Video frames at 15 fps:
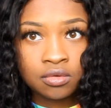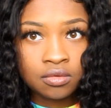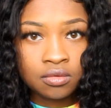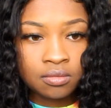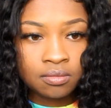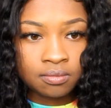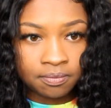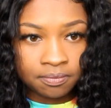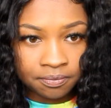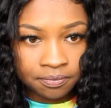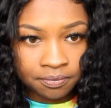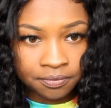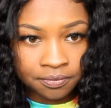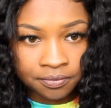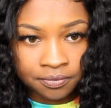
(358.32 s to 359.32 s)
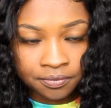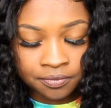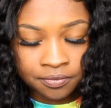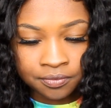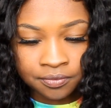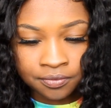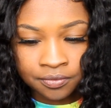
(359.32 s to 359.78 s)

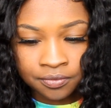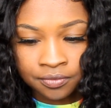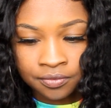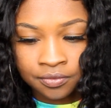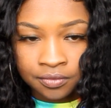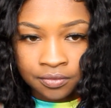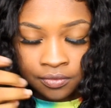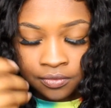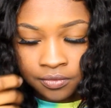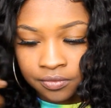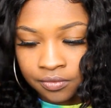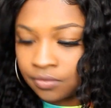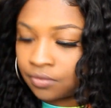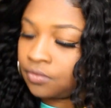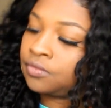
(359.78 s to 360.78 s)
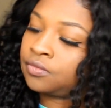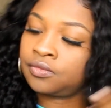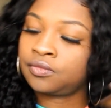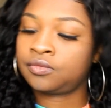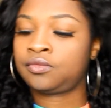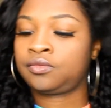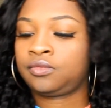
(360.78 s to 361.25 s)

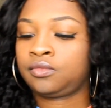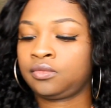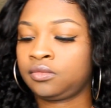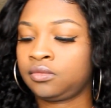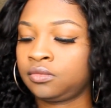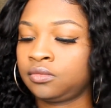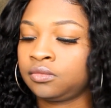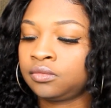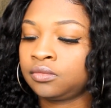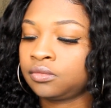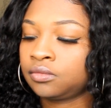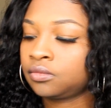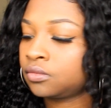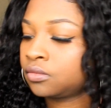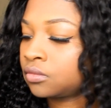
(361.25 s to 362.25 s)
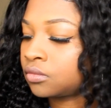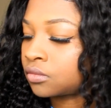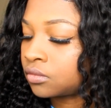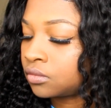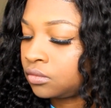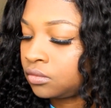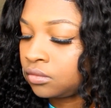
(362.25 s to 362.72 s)
No one is speaking in this clip.